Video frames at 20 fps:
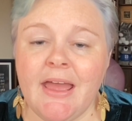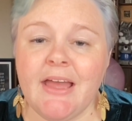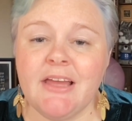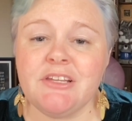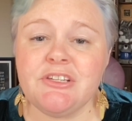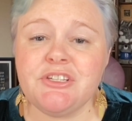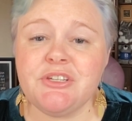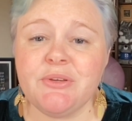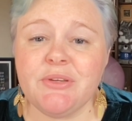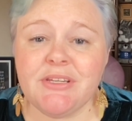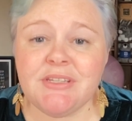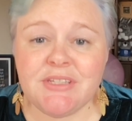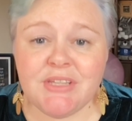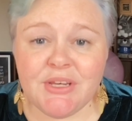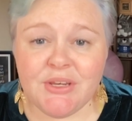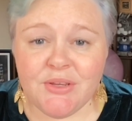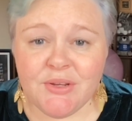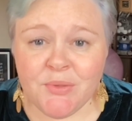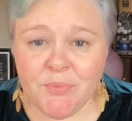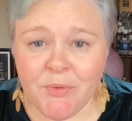As you
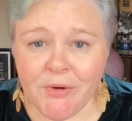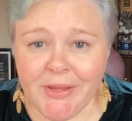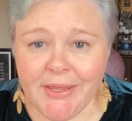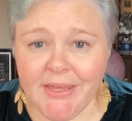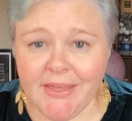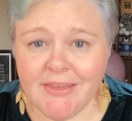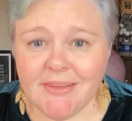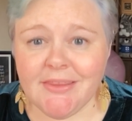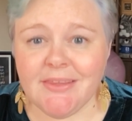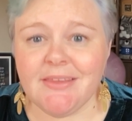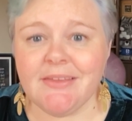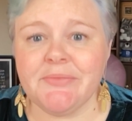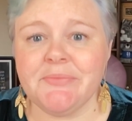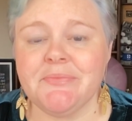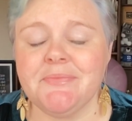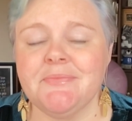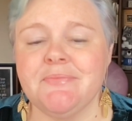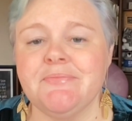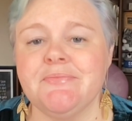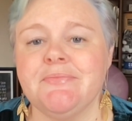continue to breathe,
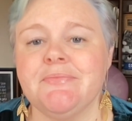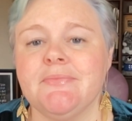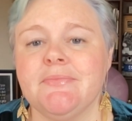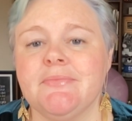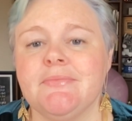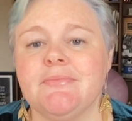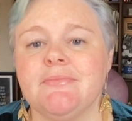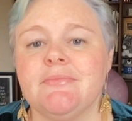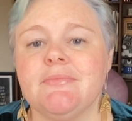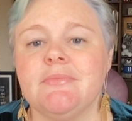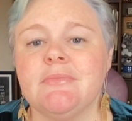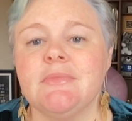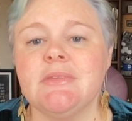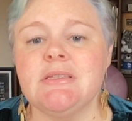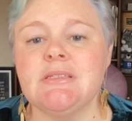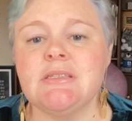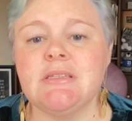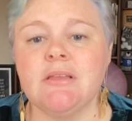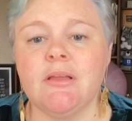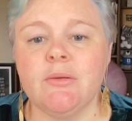
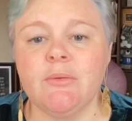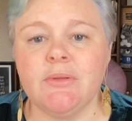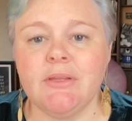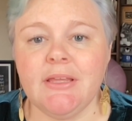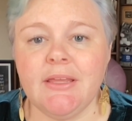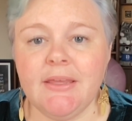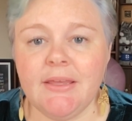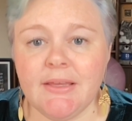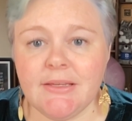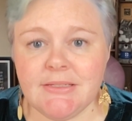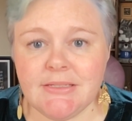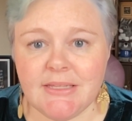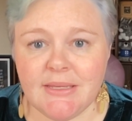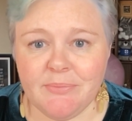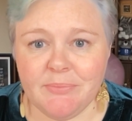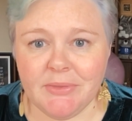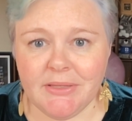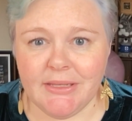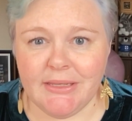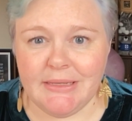slowly and
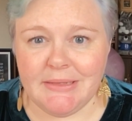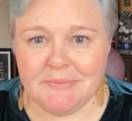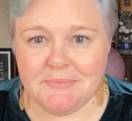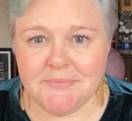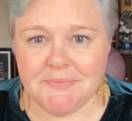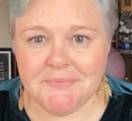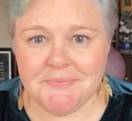deeply,